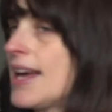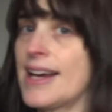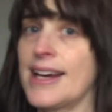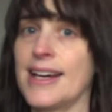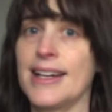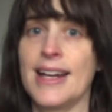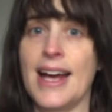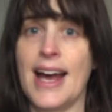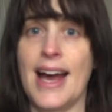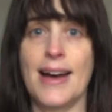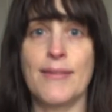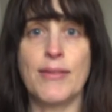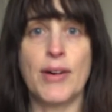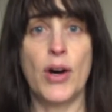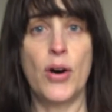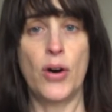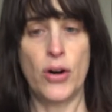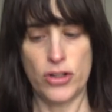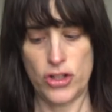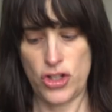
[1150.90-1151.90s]
going to have a
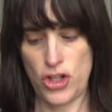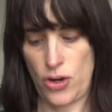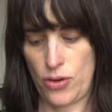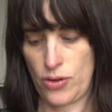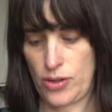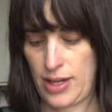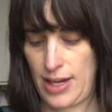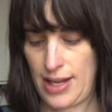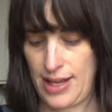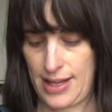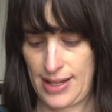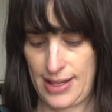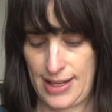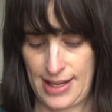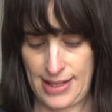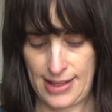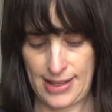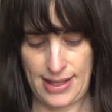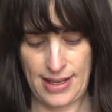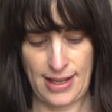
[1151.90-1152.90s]
hot chocolate.
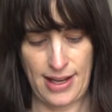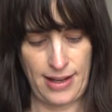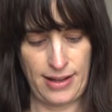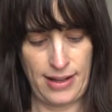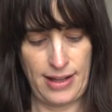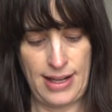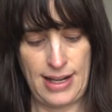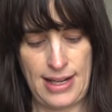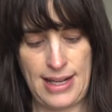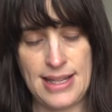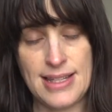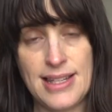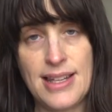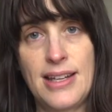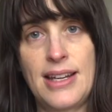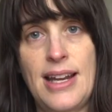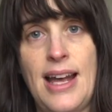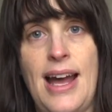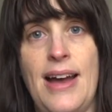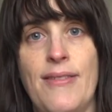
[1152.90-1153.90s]
And Lydia's
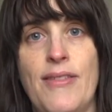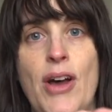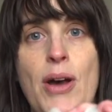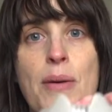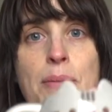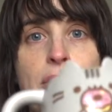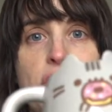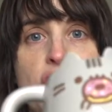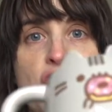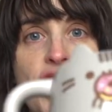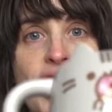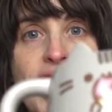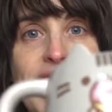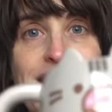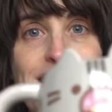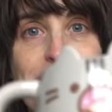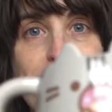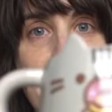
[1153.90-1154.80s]
going to have her Pusheen